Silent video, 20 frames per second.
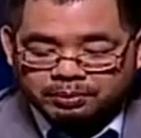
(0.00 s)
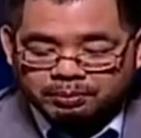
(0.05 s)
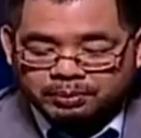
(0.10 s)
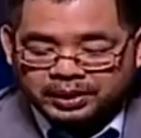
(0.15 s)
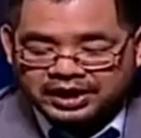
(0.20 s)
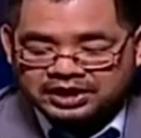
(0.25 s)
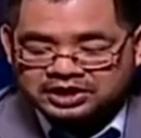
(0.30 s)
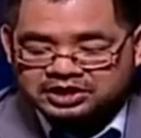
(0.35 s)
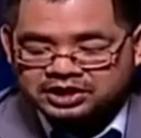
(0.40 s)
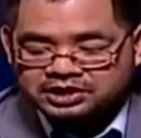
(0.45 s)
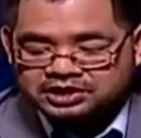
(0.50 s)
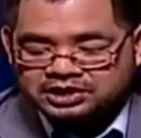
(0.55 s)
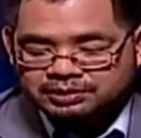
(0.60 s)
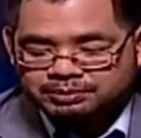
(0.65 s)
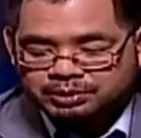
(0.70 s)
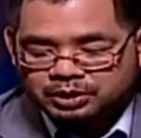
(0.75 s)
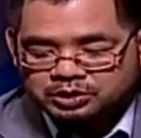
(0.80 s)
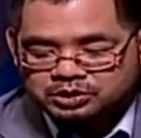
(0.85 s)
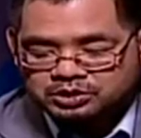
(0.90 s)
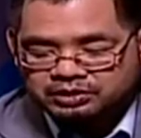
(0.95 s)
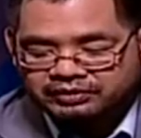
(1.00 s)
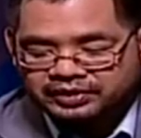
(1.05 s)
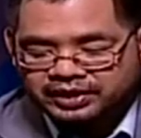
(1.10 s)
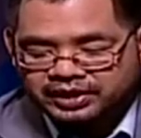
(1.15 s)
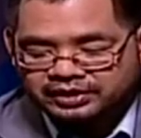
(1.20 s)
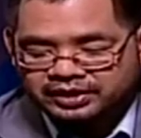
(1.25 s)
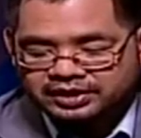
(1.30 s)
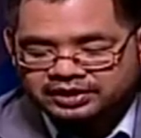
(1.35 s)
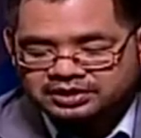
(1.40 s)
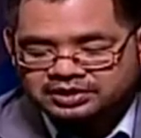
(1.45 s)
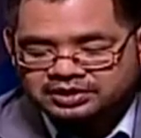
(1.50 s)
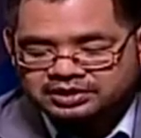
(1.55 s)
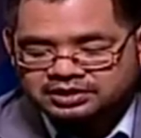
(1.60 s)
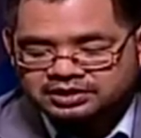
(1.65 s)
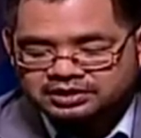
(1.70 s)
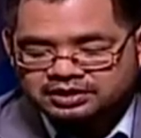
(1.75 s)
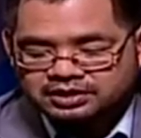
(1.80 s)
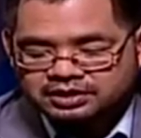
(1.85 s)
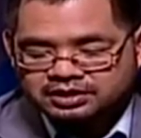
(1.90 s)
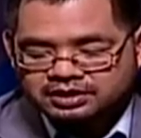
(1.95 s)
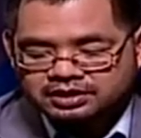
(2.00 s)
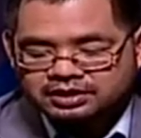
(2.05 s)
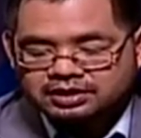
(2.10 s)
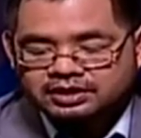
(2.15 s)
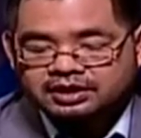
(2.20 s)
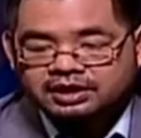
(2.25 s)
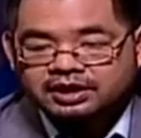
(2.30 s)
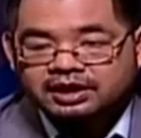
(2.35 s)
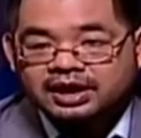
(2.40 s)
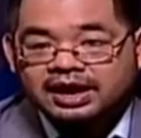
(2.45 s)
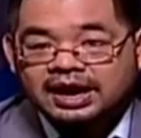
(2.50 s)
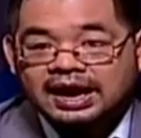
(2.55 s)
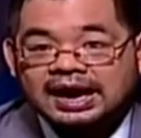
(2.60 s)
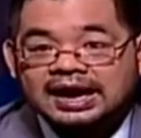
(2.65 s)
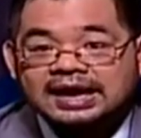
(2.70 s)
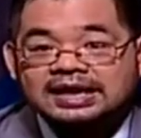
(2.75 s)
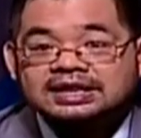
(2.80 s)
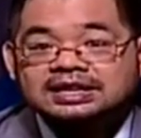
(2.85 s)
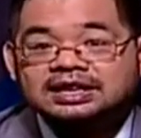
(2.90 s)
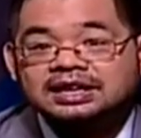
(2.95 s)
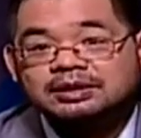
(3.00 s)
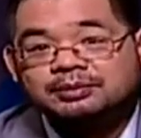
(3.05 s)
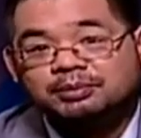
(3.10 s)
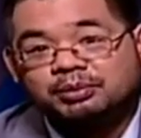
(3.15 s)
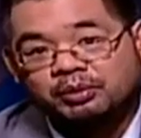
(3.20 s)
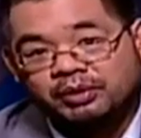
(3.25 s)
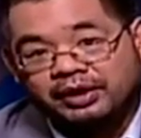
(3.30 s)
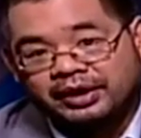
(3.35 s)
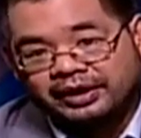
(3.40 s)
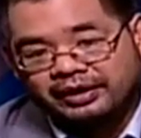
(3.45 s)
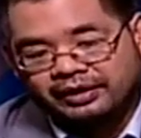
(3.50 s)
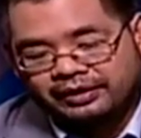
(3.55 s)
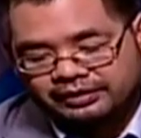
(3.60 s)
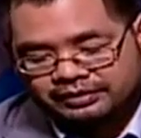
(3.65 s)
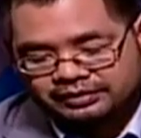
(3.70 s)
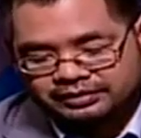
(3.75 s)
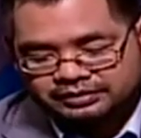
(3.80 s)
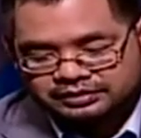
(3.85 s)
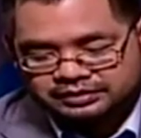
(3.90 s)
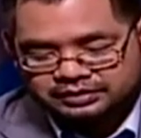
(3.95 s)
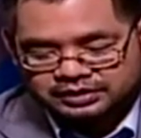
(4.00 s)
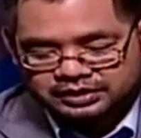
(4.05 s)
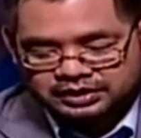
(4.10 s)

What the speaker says: with patience and perseverance, and in prayer.